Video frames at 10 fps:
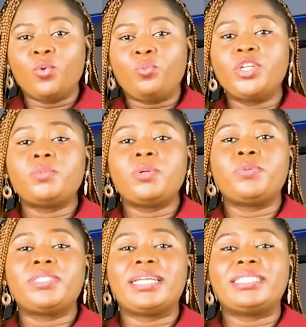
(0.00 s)
which will be
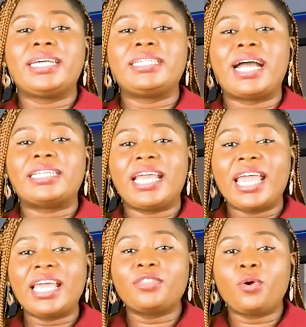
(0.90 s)
presented at the
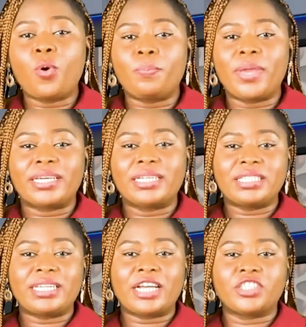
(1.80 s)
8th OPEC
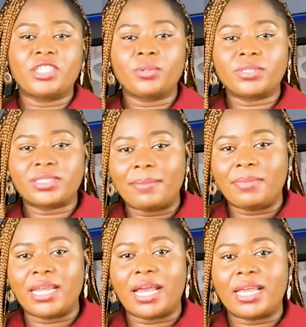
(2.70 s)
International
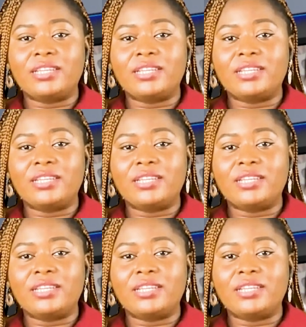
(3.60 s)
Seminar